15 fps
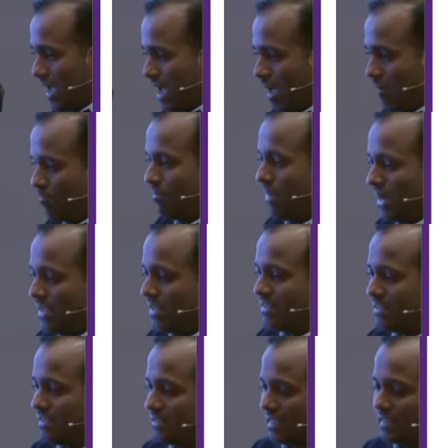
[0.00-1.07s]
app manager
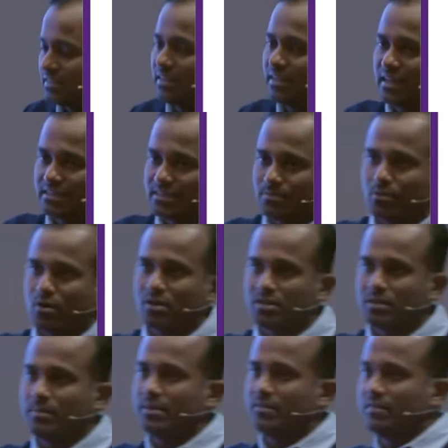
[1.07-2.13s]
is acting as a
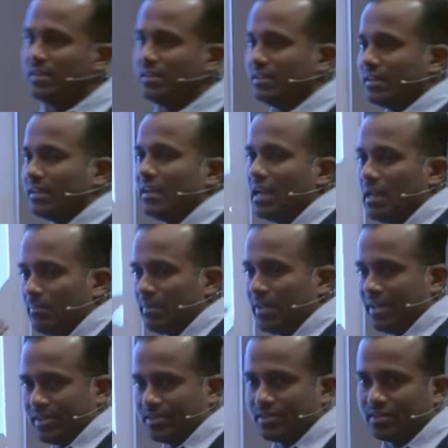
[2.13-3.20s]
proxy between the real
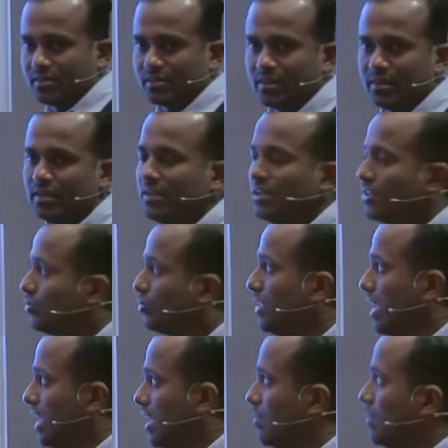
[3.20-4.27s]
application. Right? So
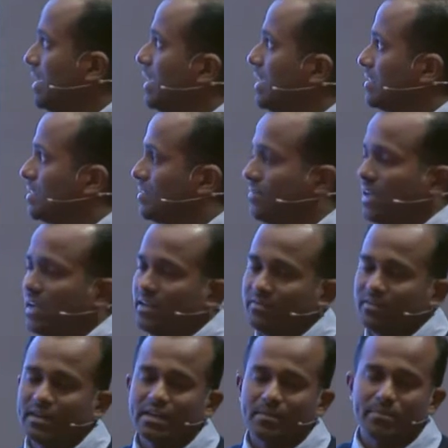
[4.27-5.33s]
there can be cases where
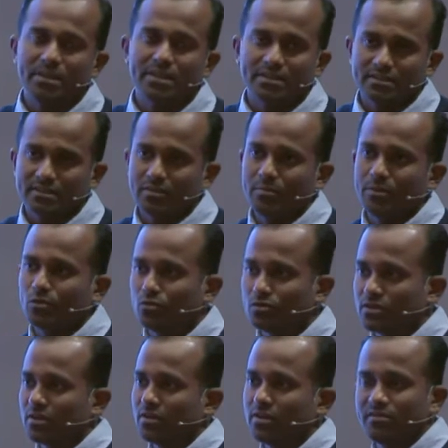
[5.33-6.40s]
different applications have been
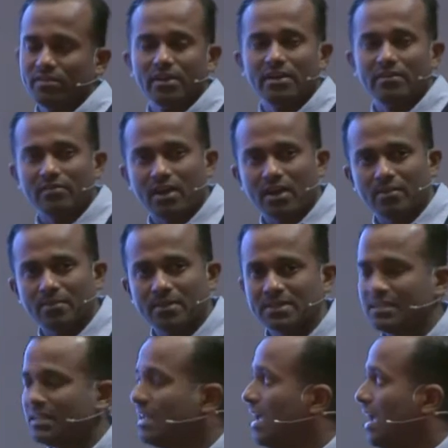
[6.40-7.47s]
hosted on different environments
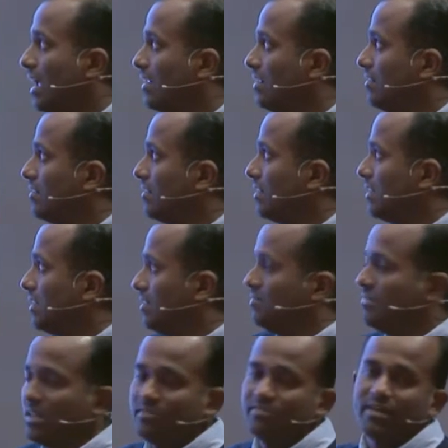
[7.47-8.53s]
and uh,
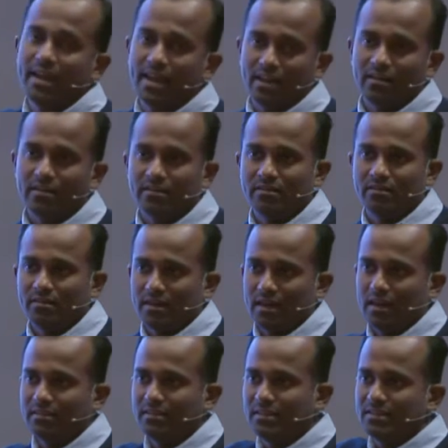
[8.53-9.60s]
they fail.
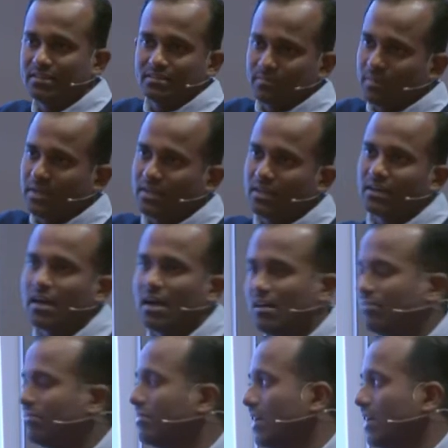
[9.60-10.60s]
And this particular graph